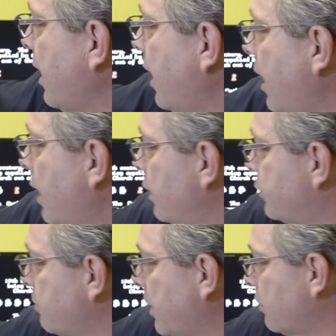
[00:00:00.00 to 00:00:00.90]
And
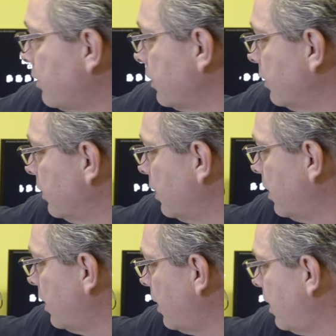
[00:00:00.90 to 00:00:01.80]
it's about a
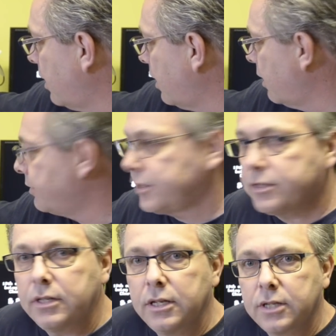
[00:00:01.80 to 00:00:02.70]
little...
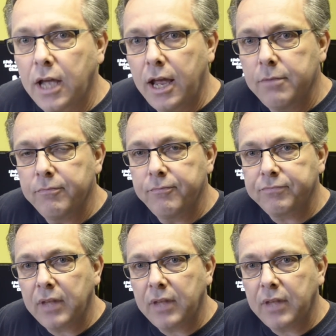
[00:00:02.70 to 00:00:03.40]
This game,